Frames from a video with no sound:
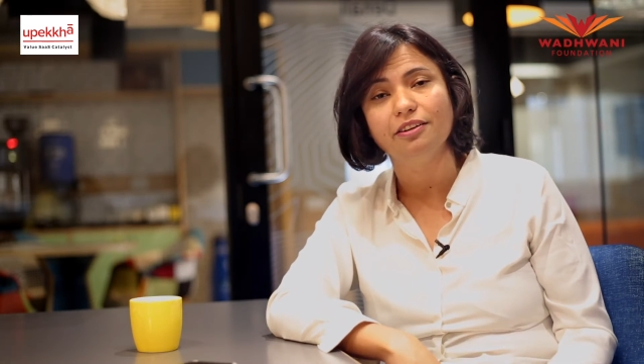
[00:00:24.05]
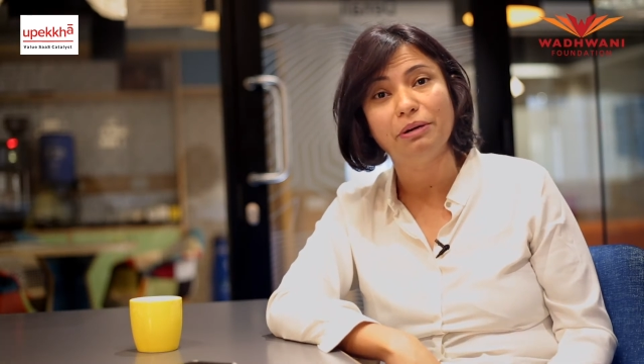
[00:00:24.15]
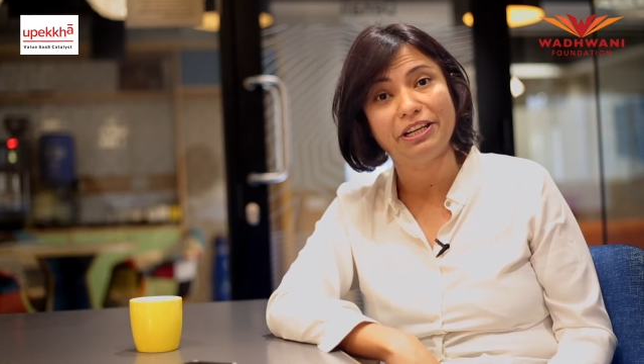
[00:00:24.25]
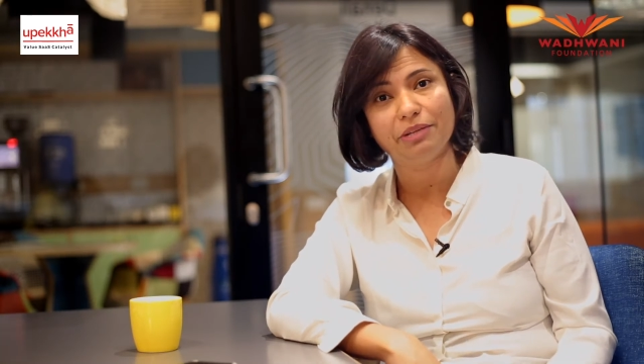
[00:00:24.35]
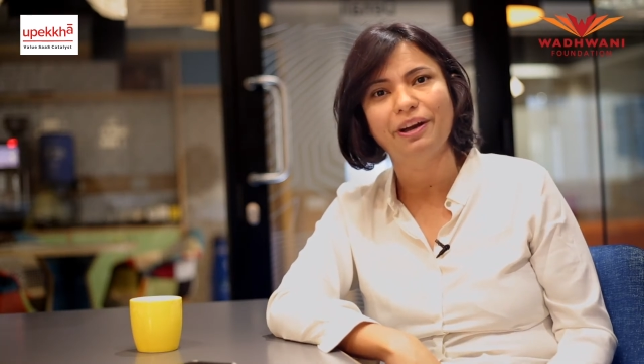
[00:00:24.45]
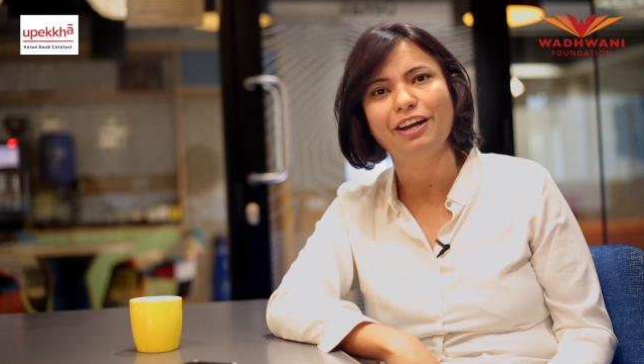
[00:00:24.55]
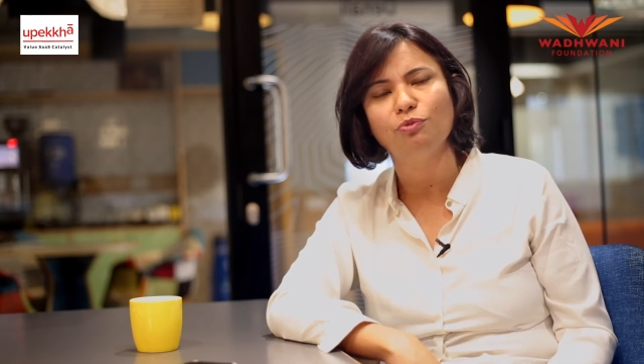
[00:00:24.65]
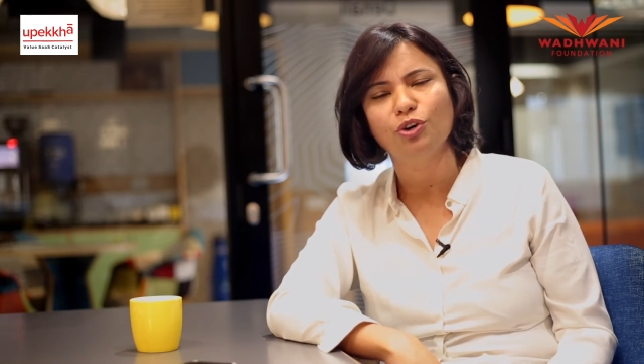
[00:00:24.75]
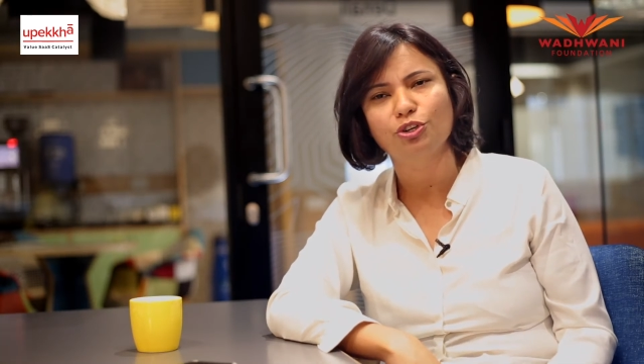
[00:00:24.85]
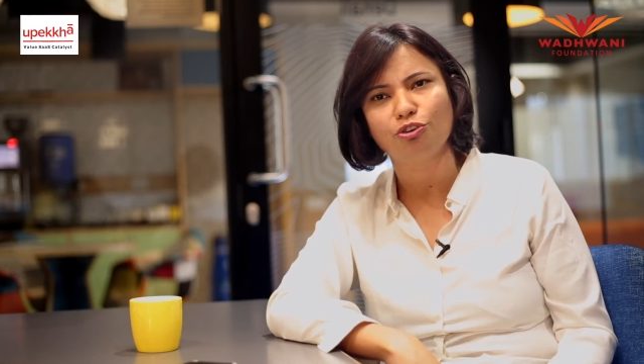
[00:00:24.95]
multi-brand
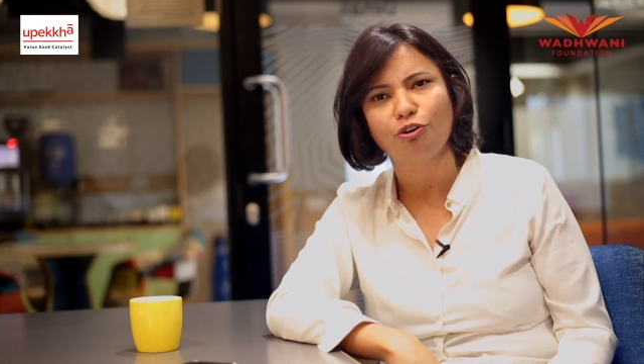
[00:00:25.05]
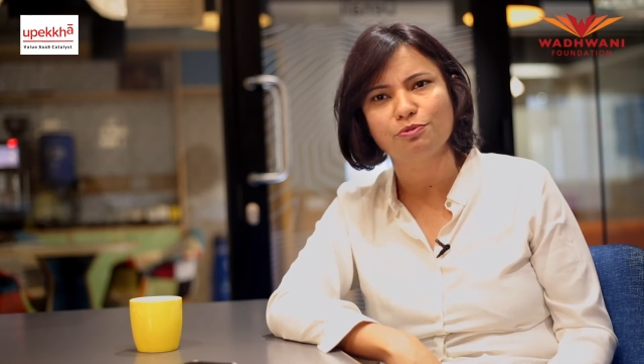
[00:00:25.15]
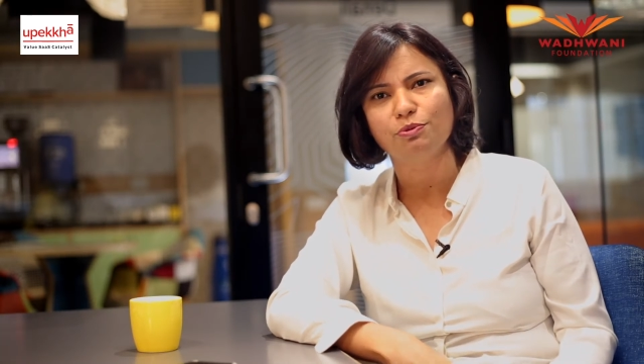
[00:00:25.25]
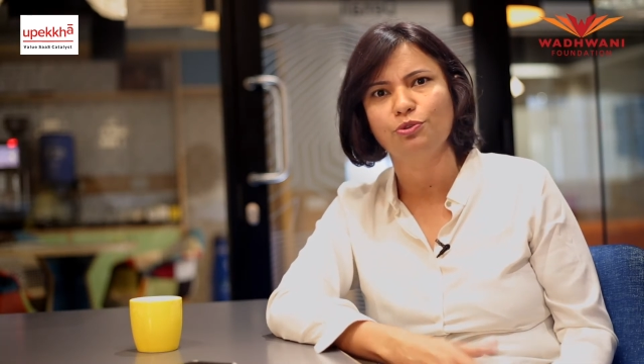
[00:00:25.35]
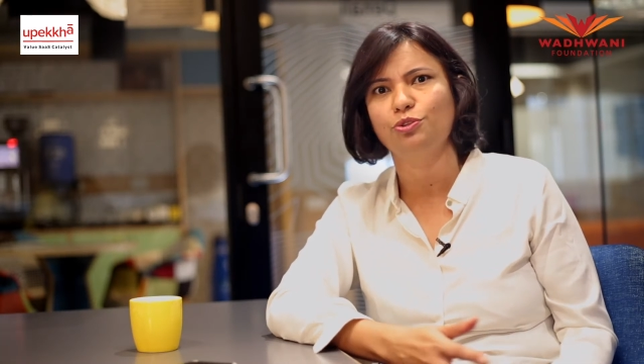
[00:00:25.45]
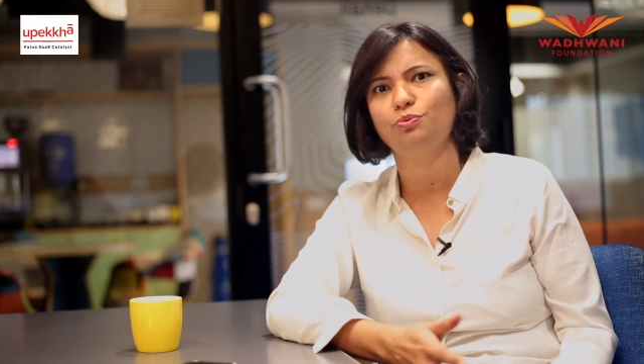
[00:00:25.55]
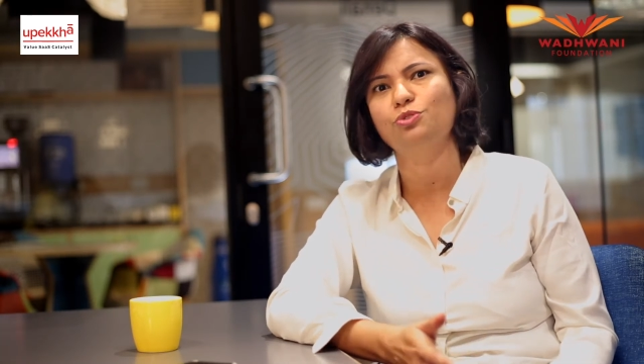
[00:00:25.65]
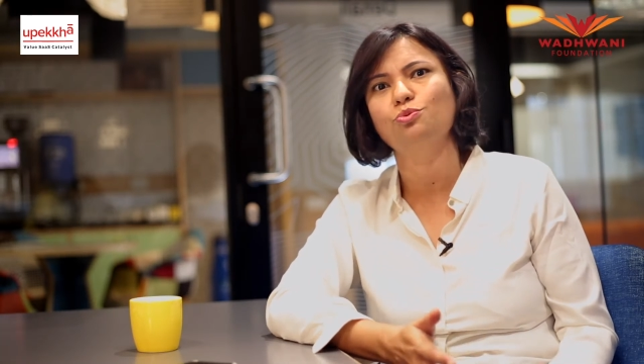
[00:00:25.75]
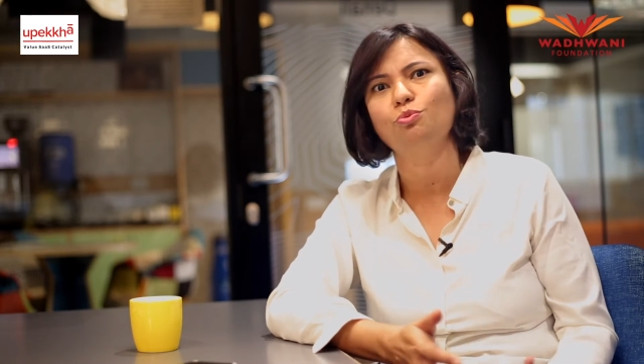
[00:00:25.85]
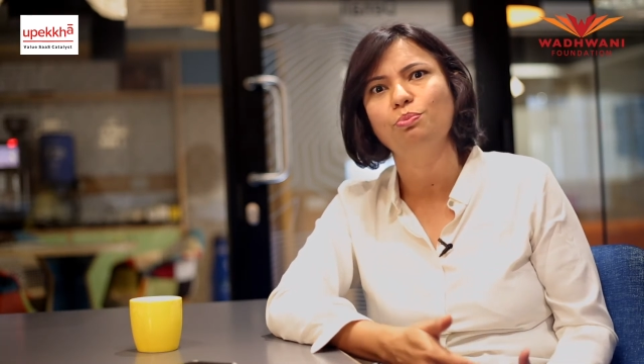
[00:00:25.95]
workshops because it
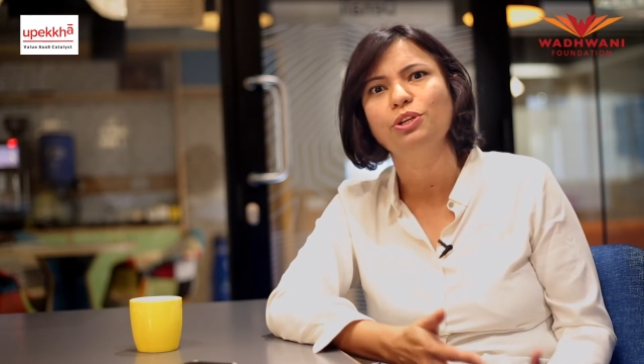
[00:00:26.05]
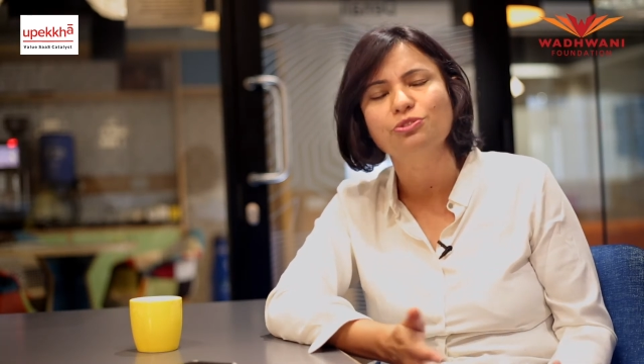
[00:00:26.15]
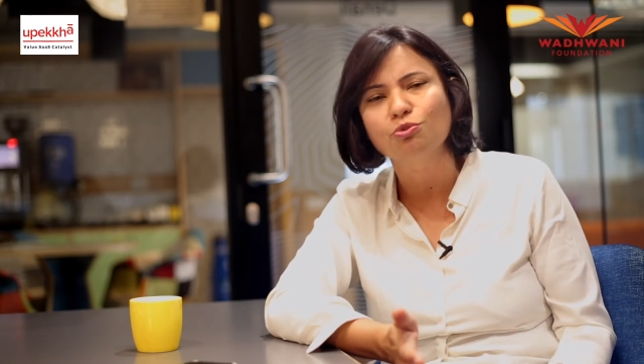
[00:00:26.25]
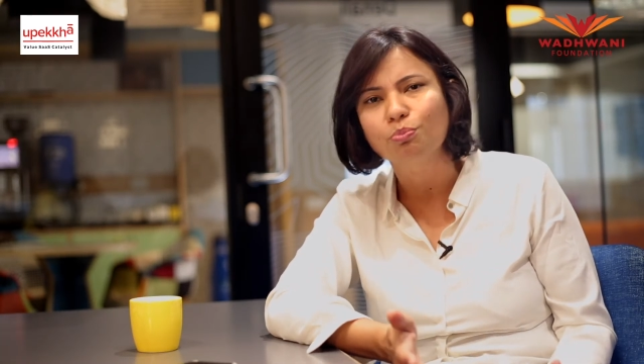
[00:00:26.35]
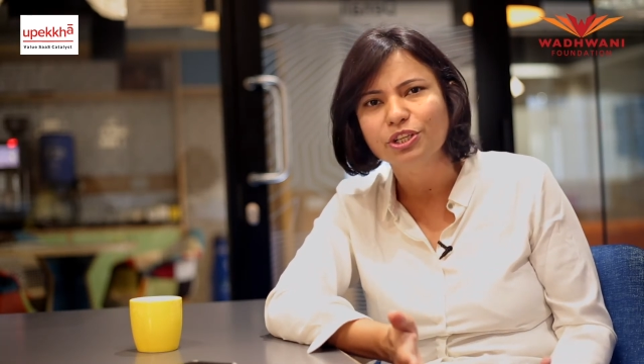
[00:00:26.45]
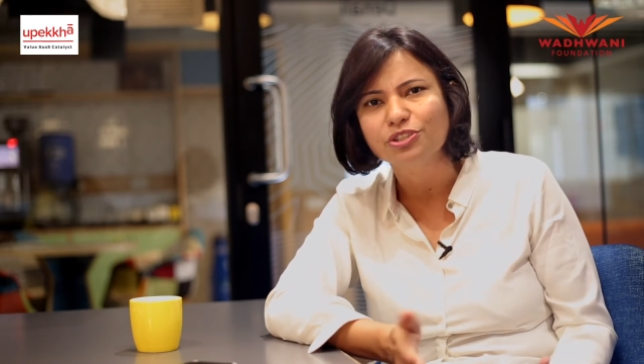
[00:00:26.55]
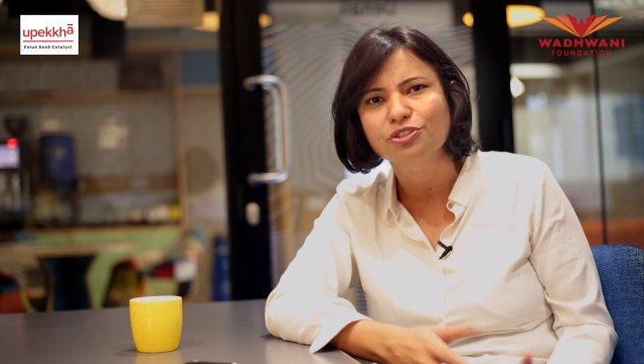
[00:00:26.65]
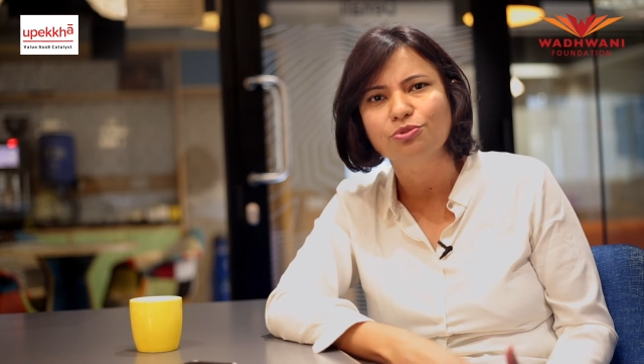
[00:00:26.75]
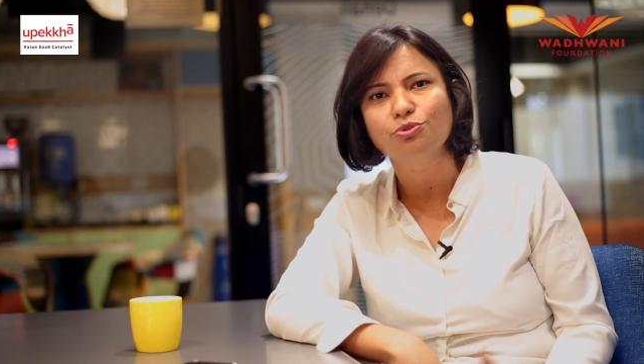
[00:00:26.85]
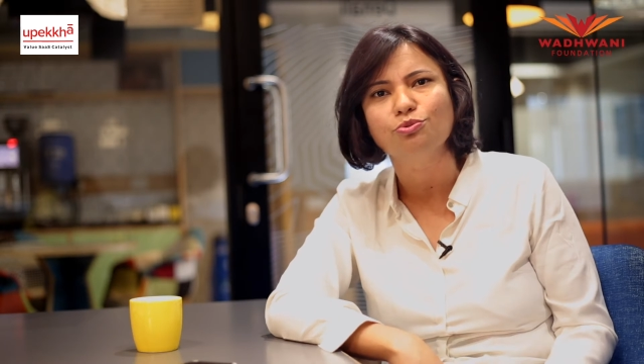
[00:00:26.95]
was super easy to